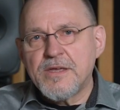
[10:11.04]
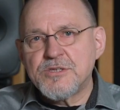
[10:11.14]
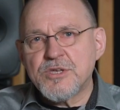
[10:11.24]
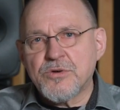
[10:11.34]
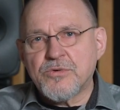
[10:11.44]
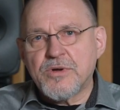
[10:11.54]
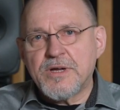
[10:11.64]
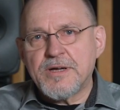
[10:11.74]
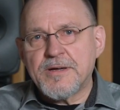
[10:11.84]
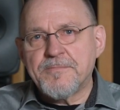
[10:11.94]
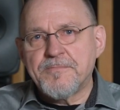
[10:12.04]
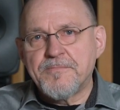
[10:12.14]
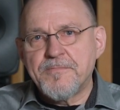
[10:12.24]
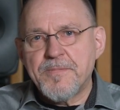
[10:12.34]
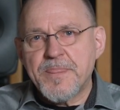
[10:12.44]
So
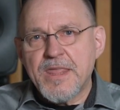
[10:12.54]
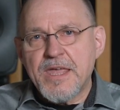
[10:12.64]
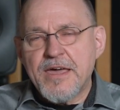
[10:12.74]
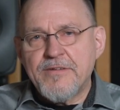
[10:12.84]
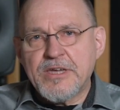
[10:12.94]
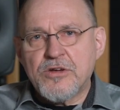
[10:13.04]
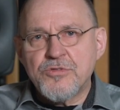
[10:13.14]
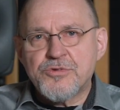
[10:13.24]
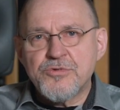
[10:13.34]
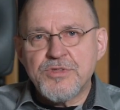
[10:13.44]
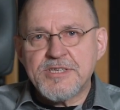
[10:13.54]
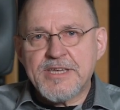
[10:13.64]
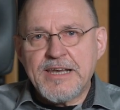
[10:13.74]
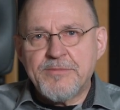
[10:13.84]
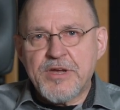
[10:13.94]
having gone through these
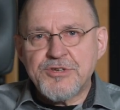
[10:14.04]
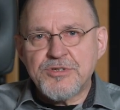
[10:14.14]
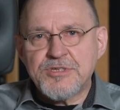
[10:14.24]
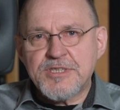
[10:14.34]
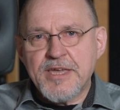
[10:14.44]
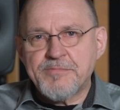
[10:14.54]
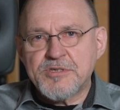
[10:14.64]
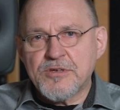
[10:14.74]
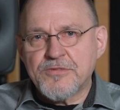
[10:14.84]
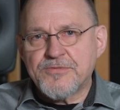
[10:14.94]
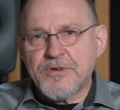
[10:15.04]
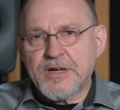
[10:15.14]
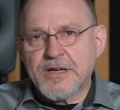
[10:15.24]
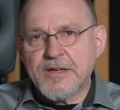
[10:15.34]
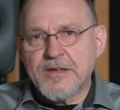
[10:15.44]
calibration steps of
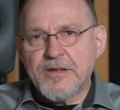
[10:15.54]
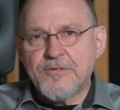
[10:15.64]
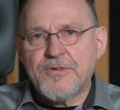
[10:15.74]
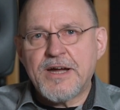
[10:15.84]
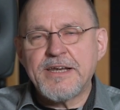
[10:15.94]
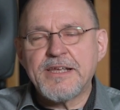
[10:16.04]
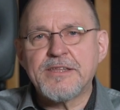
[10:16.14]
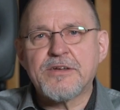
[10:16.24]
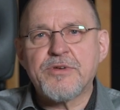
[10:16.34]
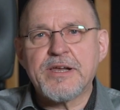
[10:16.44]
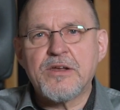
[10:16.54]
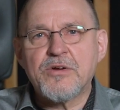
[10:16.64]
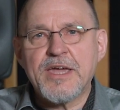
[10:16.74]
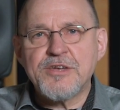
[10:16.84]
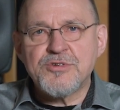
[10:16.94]
finding the correct
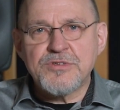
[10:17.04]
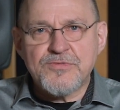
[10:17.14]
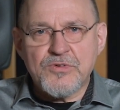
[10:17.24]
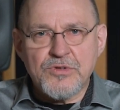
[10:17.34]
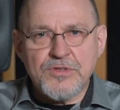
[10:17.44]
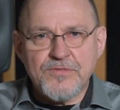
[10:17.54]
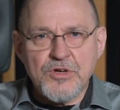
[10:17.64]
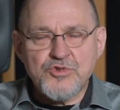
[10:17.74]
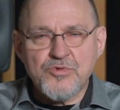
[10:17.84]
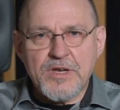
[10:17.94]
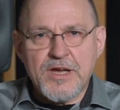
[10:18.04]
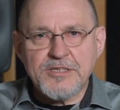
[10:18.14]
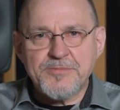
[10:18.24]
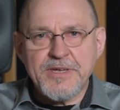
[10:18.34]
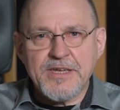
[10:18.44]
locations for the virtual
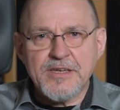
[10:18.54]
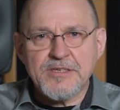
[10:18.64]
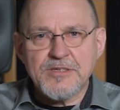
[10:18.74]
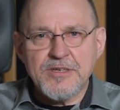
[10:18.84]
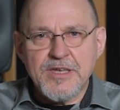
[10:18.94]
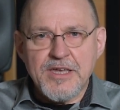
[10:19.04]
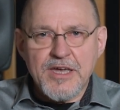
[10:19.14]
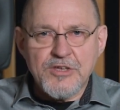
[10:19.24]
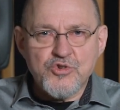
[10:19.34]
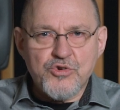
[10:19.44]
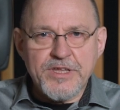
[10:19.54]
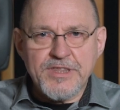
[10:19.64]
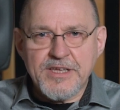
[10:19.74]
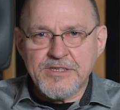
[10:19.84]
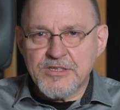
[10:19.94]
loudspeakers, ensuring
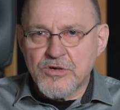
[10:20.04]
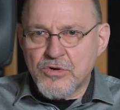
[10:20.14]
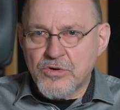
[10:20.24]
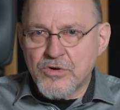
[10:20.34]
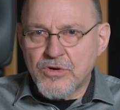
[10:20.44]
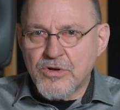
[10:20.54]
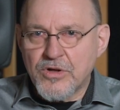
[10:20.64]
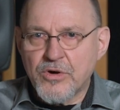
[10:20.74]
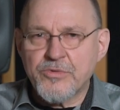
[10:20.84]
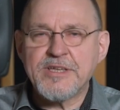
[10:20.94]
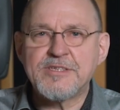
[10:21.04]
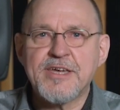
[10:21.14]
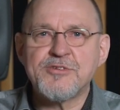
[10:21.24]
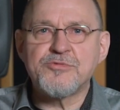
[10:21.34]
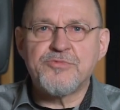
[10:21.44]
that your
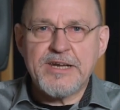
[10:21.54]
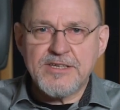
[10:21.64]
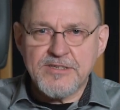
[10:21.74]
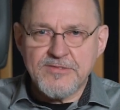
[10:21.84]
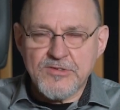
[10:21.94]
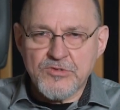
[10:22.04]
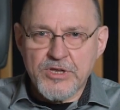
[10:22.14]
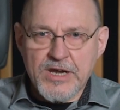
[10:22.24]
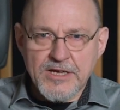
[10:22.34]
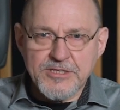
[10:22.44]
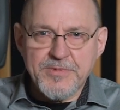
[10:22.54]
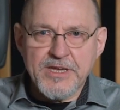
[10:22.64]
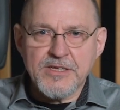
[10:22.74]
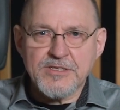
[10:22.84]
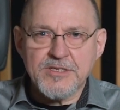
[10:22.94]
orientation relative to the
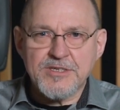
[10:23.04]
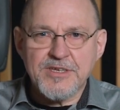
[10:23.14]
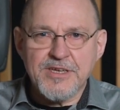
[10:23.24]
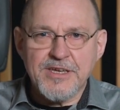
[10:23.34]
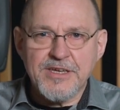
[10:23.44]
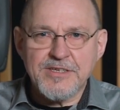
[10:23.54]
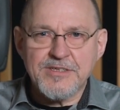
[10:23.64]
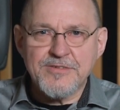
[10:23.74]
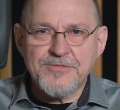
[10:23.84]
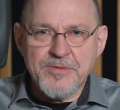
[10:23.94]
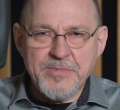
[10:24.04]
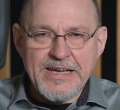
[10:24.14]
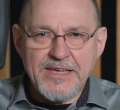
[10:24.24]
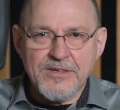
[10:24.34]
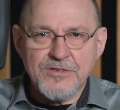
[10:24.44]
loudspeakers is
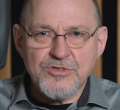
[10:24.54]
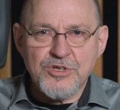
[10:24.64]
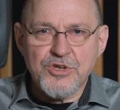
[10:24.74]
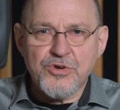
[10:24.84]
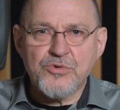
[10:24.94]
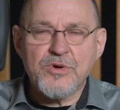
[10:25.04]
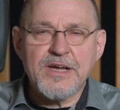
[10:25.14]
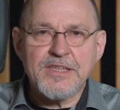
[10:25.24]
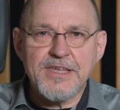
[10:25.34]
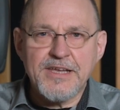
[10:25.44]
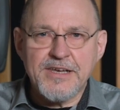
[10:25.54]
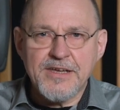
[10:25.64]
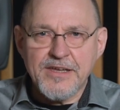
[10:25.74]
familiar to you, and then